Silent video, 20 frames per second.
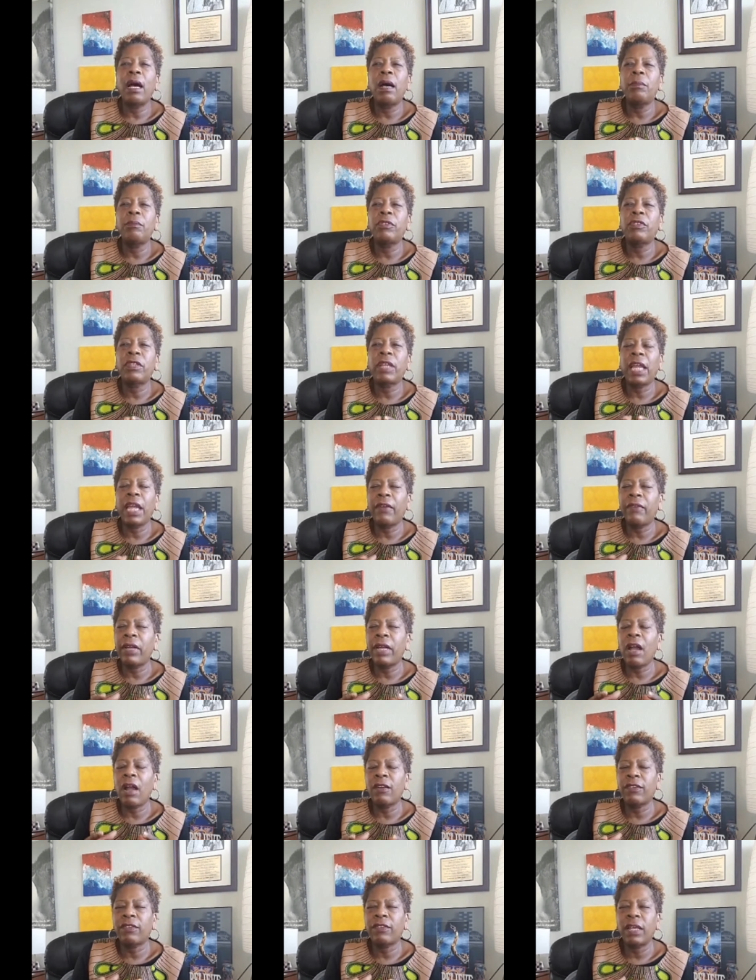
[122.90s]
um, scaring
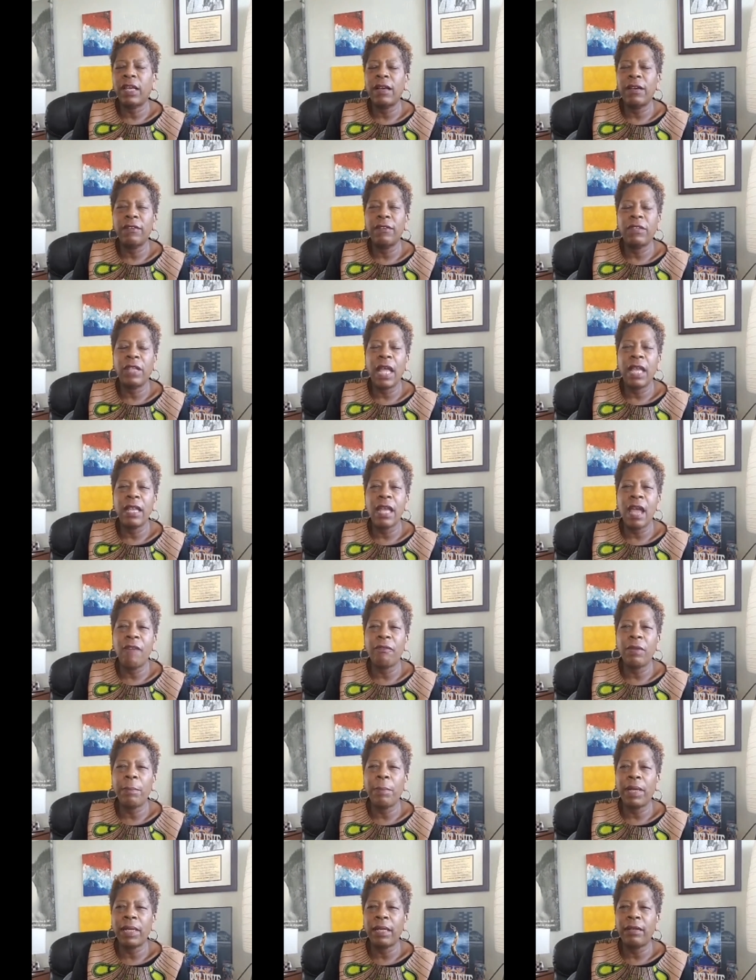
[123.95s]
ourselves and
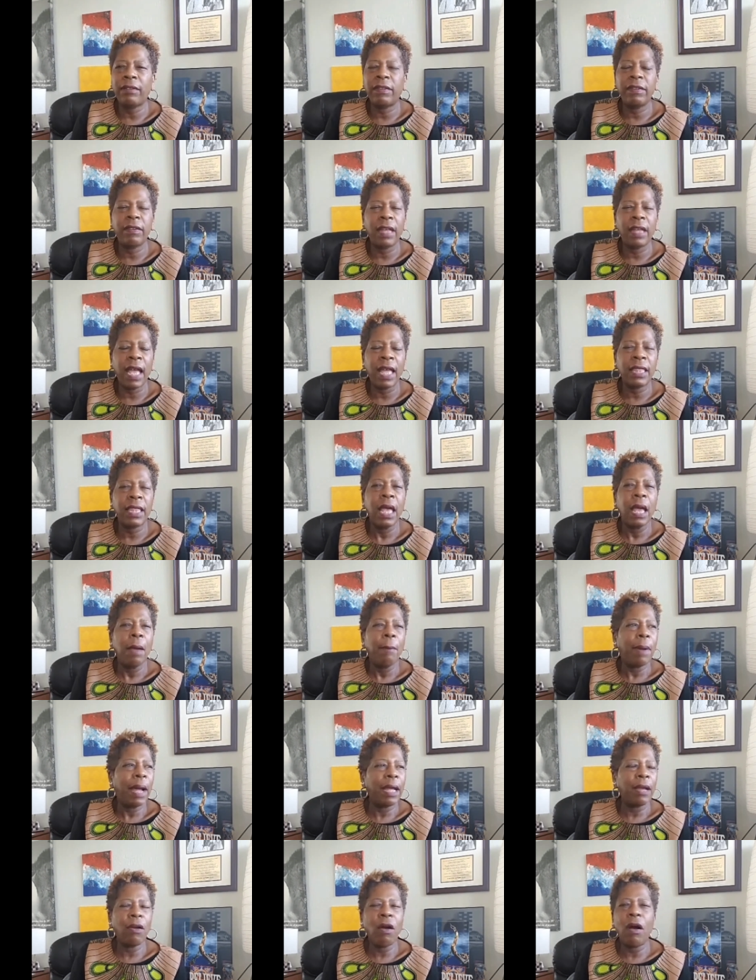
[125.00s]
everybody to death
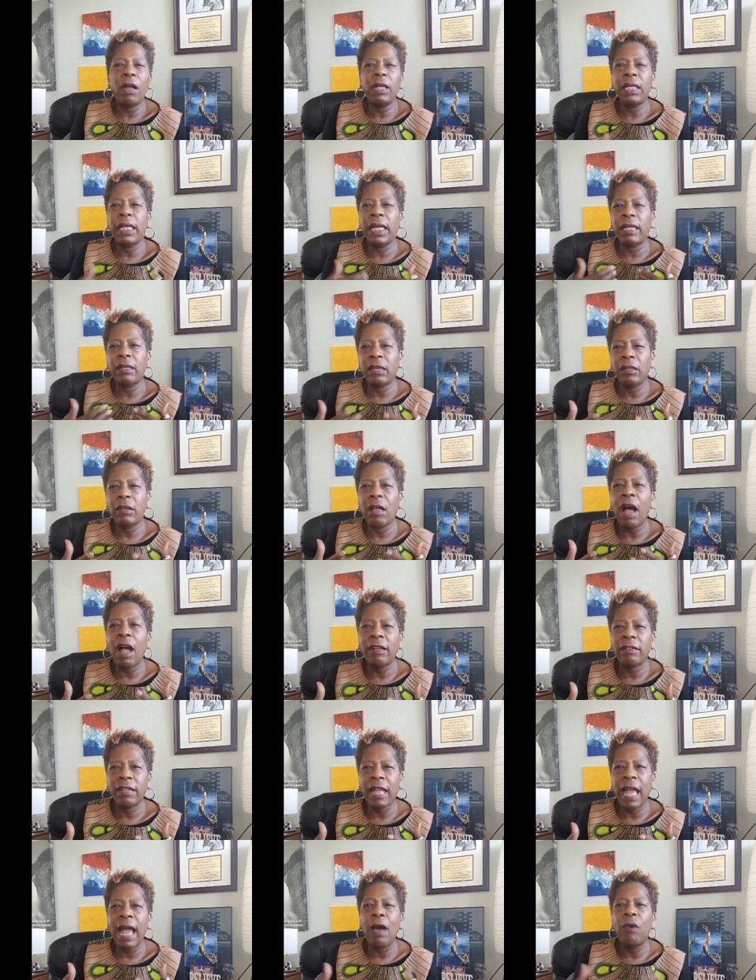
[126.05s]
by calling it a
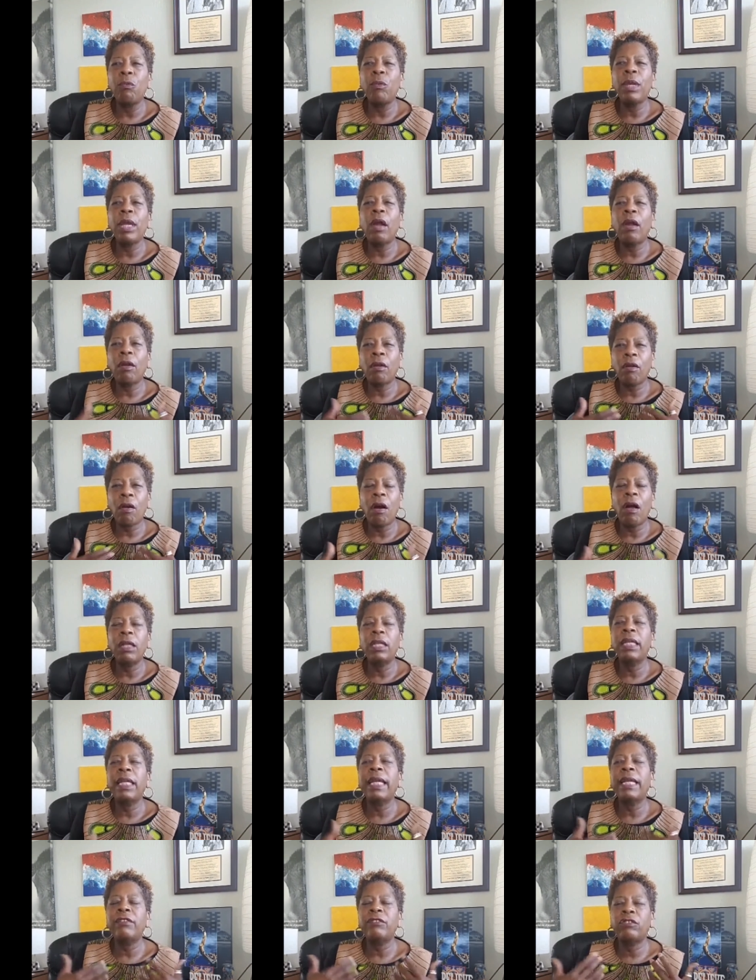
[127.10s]
lockdown. We are
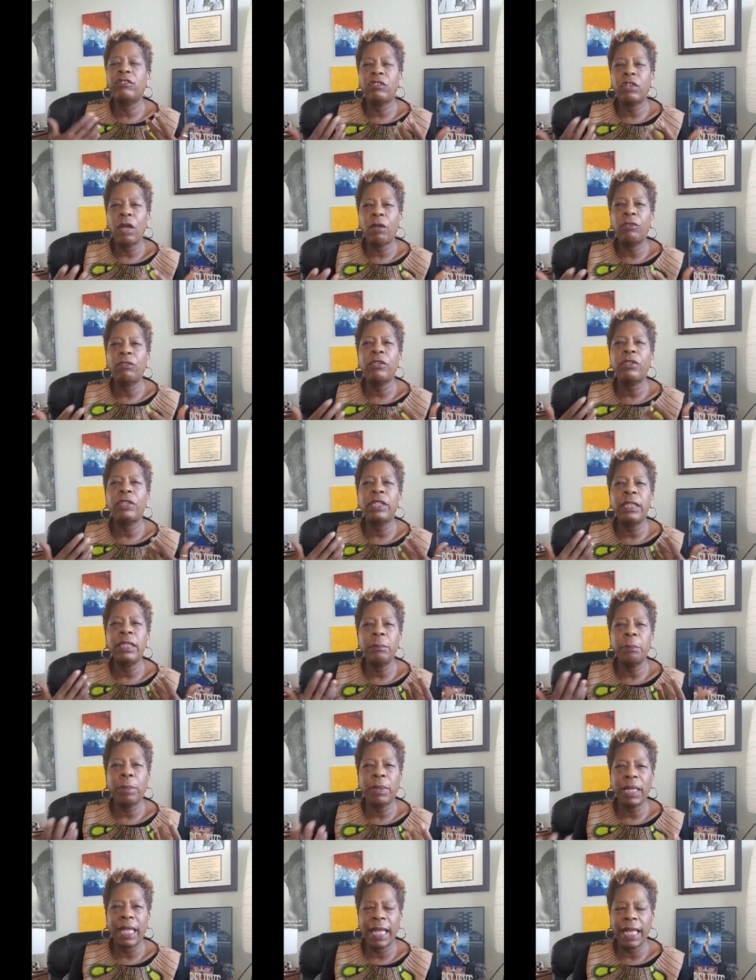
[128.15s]
calling it shelter
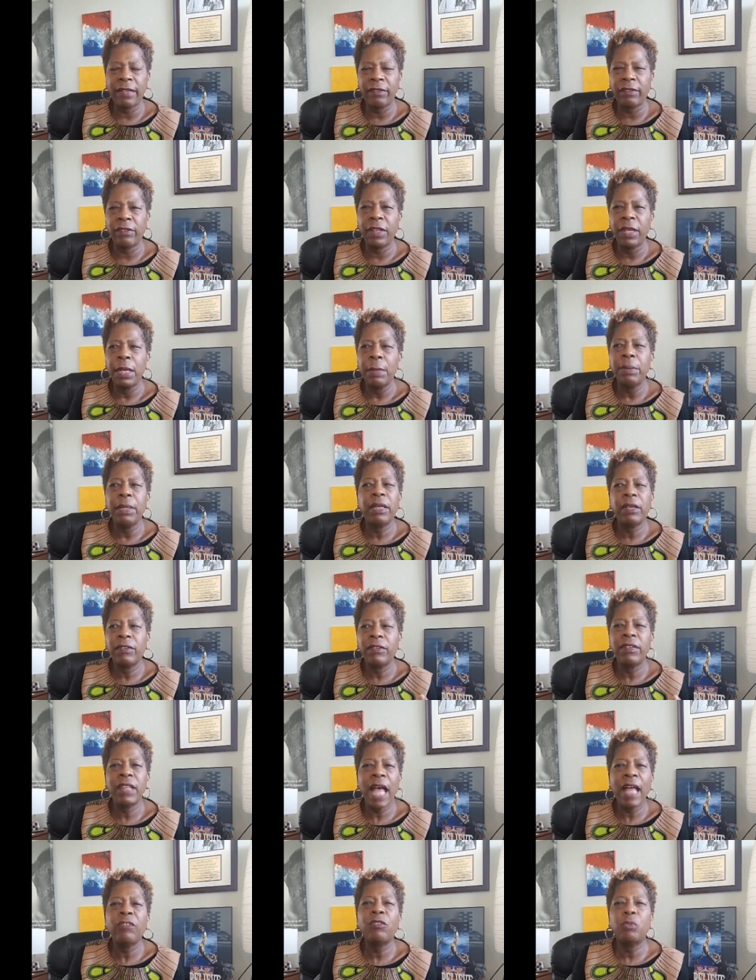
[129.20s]
in place, because
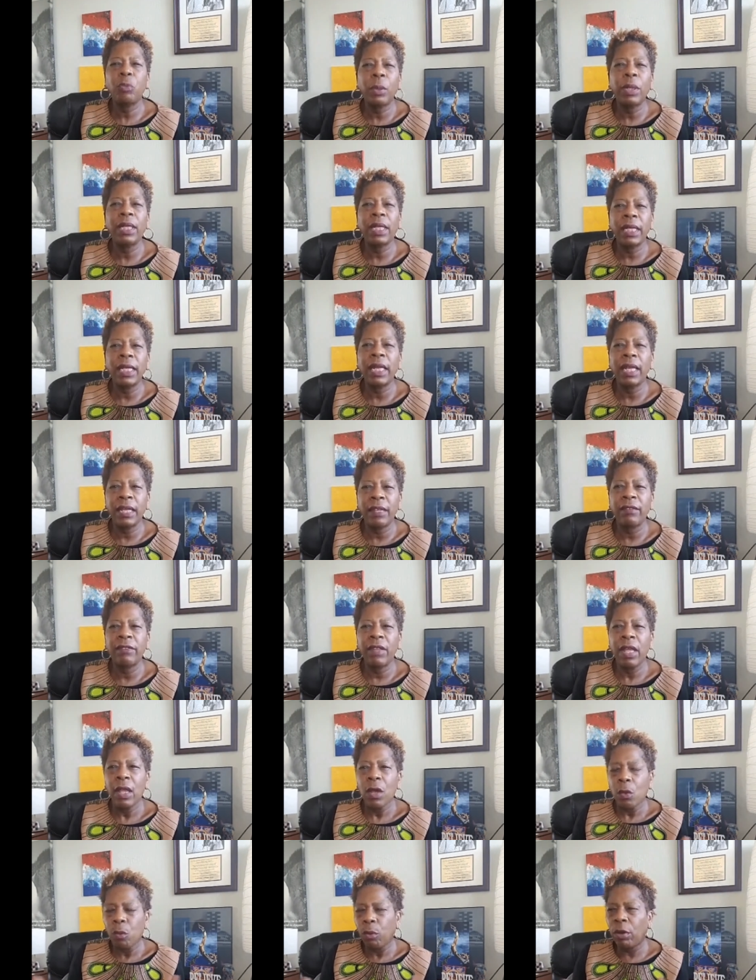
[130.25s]
that's what it is.
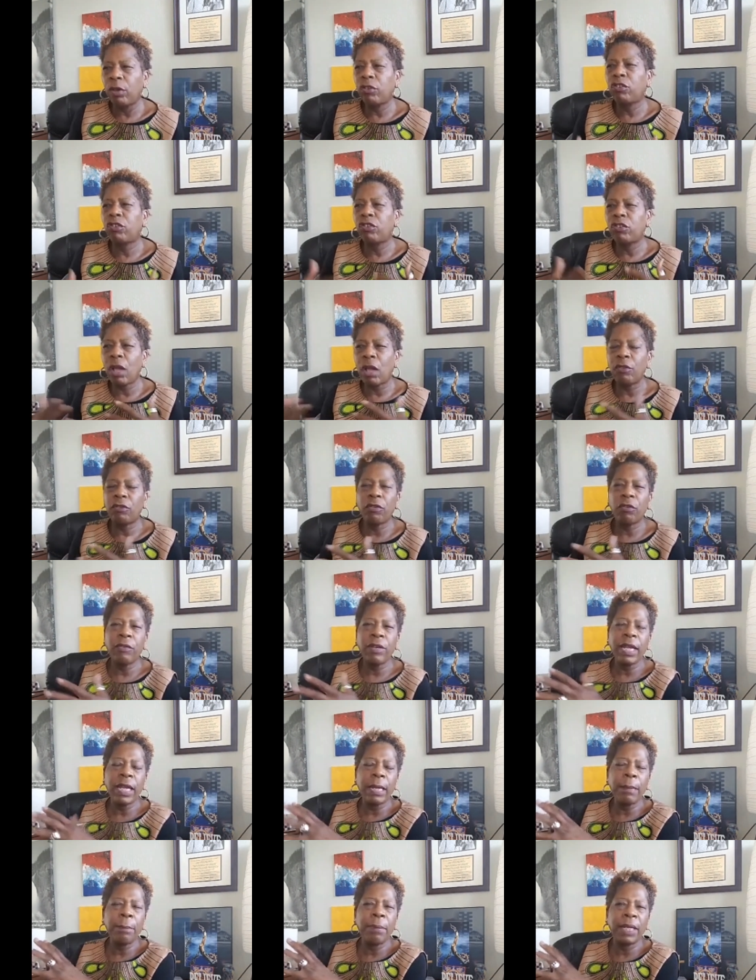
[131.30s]
We're
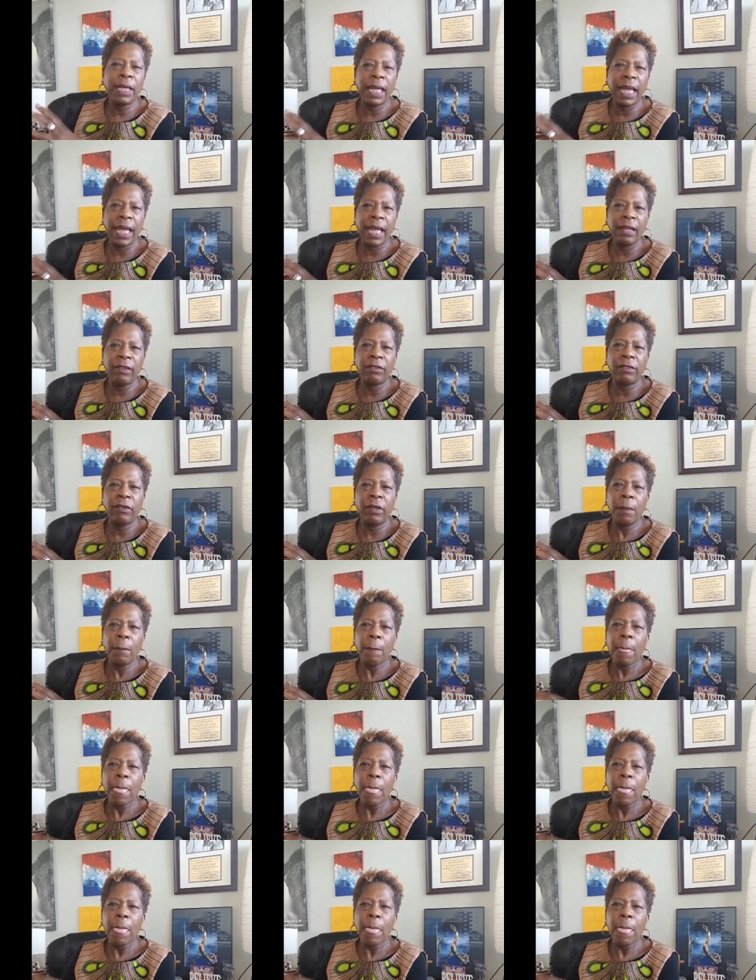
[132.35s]
sheltering in place